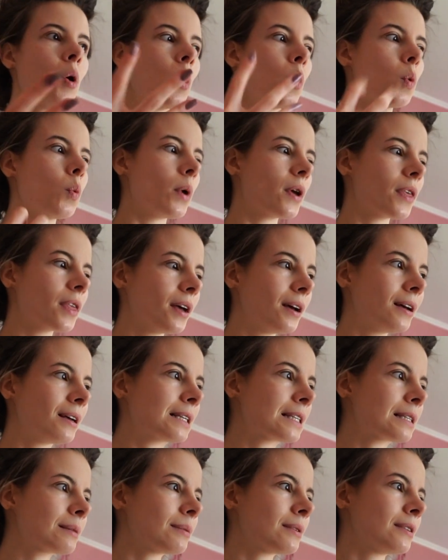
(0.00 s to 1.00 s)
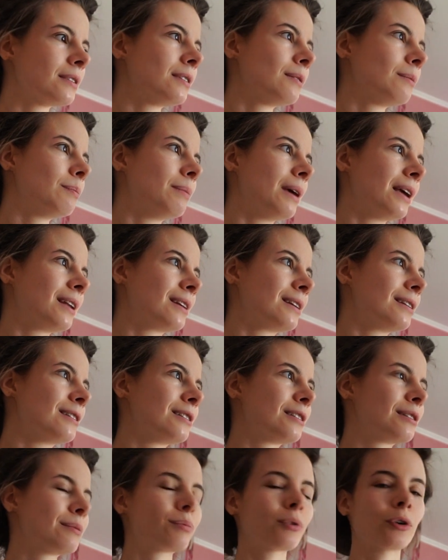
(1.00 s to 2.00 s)
with us uh, Benny
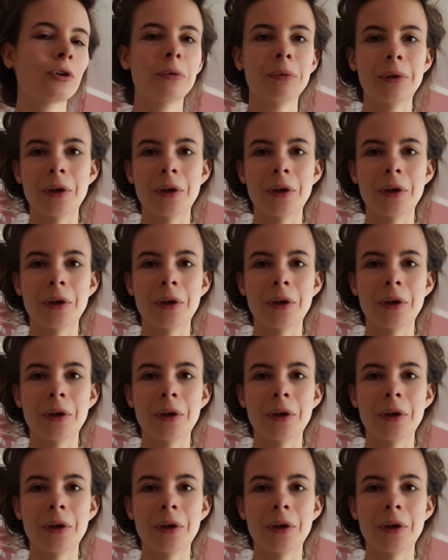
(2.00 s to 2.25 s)
is probably